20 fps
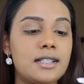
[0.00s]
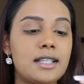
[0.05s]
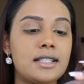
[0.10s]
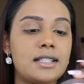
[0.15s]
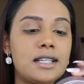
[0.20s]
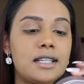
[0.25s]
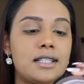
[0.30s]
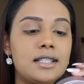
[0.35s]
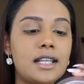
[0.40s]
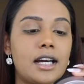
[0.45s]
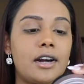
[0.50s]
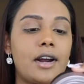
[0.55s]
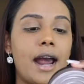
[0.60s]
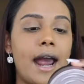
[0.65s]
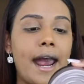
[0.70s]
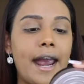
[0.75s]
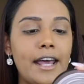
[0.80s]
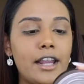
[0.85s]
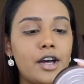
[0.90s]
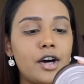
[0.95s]
This is their
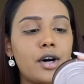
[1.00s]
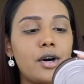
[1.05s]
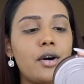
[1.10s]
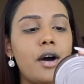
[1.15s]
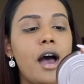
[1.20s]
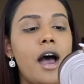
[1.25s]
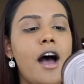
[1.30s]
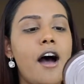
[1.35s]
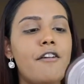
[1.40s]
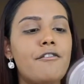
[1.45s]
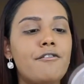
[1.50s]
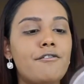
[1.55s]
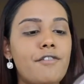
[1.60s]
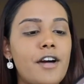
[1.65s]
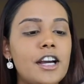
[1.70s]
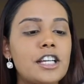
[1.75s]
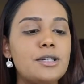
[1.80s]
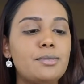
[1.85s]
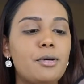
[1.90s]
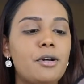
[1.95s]
Halo
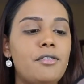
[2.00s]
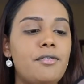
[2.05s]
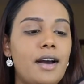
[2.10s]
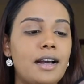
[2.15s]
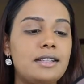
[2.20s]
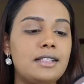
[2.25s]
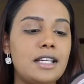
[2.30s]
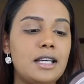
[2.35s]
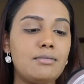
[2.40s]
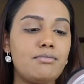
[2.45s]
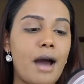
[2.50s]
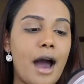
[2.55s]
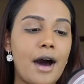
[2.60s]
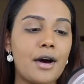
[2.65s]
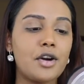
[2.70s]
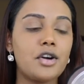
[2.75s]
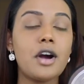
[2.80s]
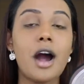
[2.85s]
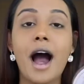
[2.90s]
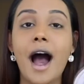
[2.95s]
Fresh Perfecting
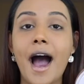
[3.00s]
Powder.